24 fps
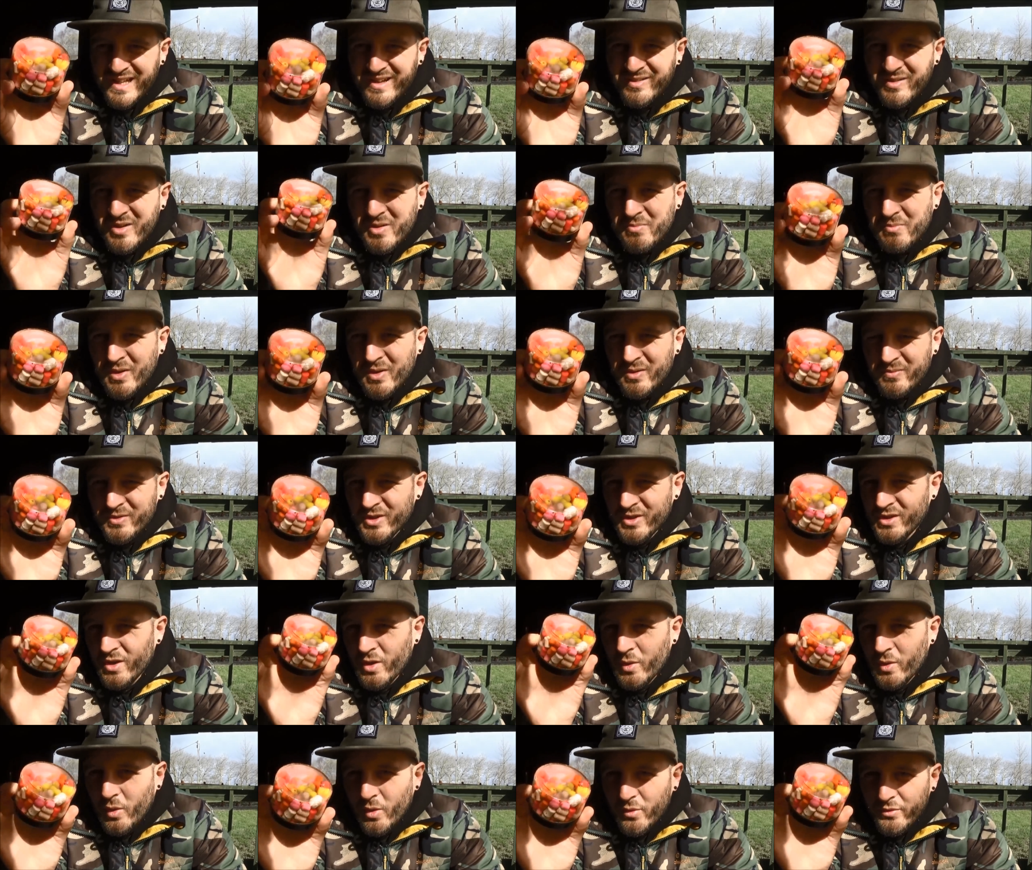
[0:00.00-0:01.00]
out, you
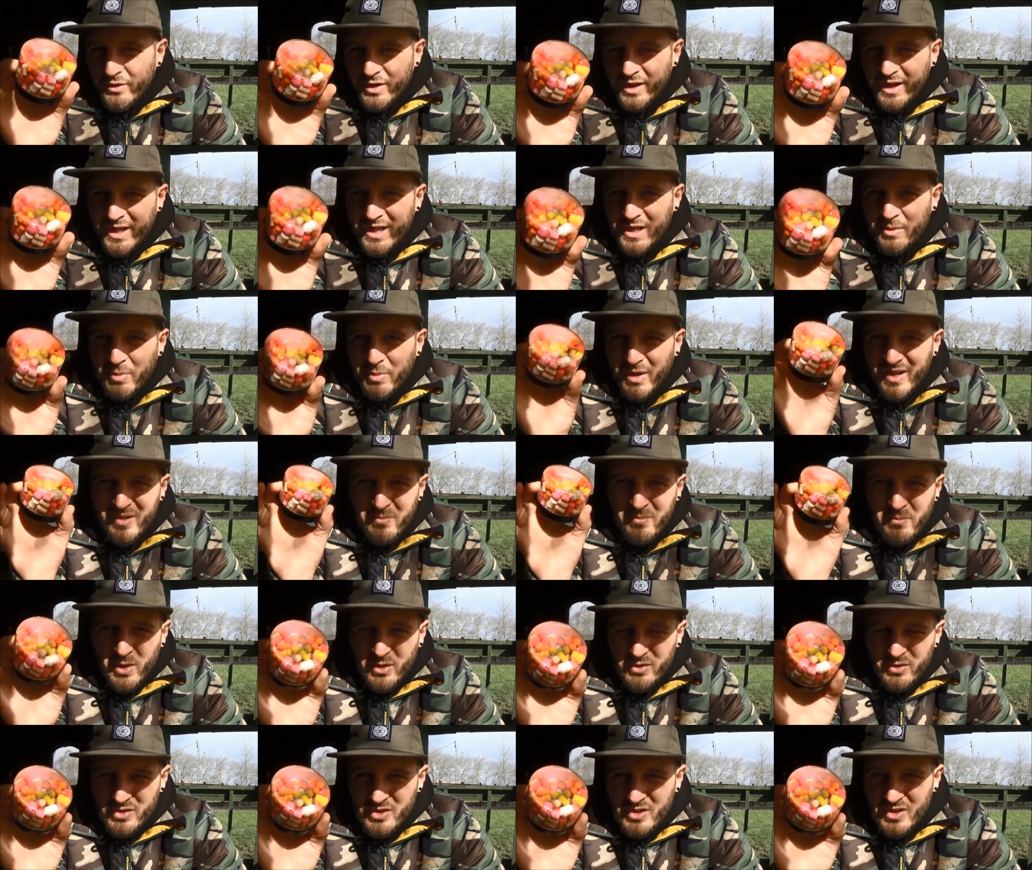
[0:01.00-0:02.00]
know, on the lake bed
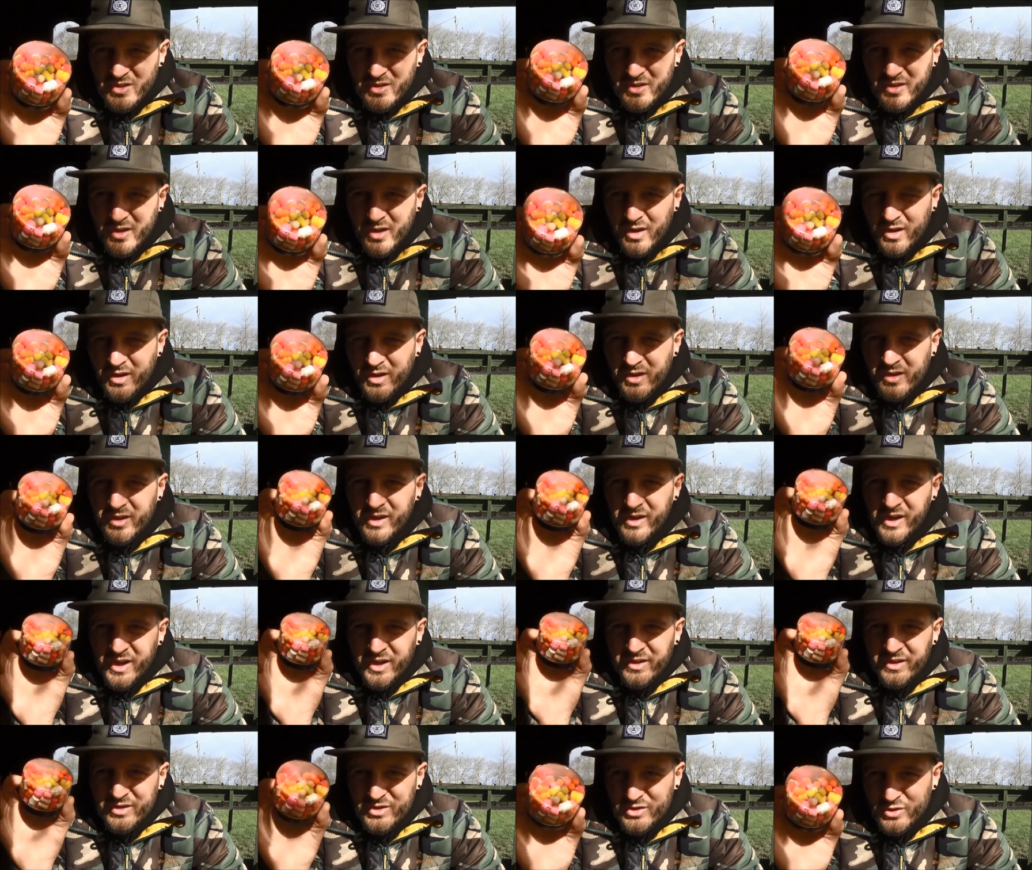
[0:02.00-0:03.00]
amongst the
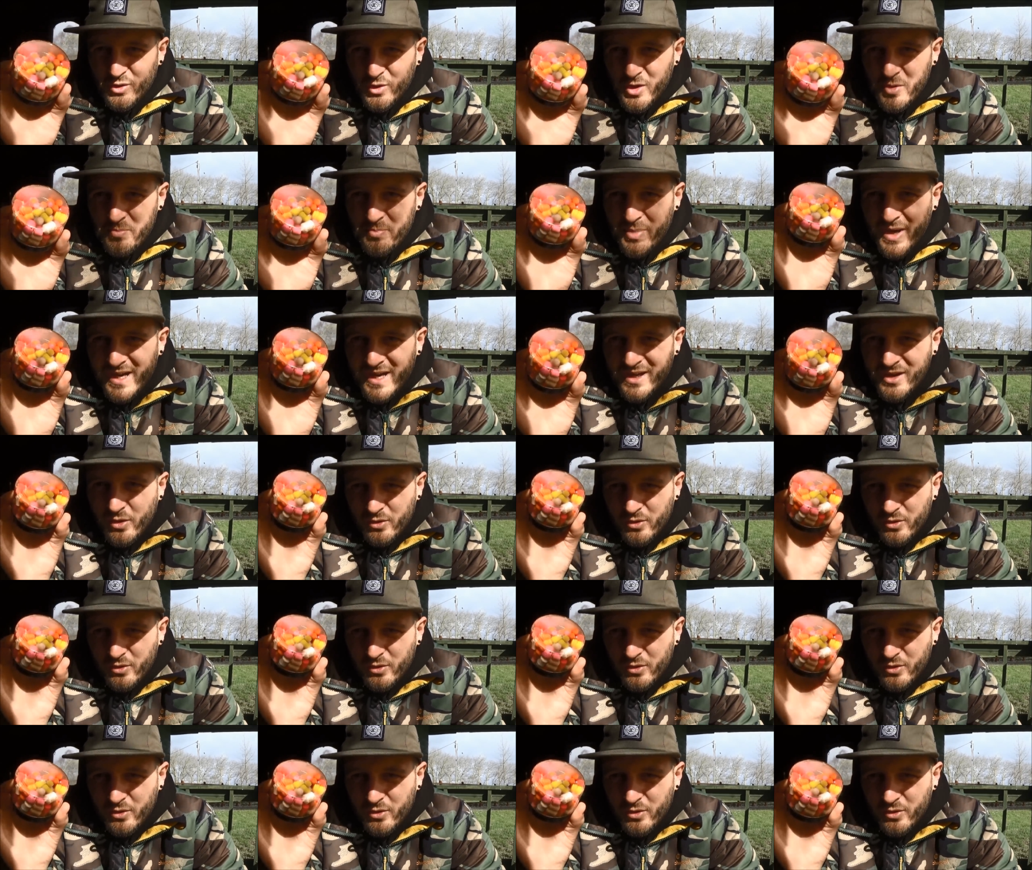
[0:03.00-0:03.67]
solid bag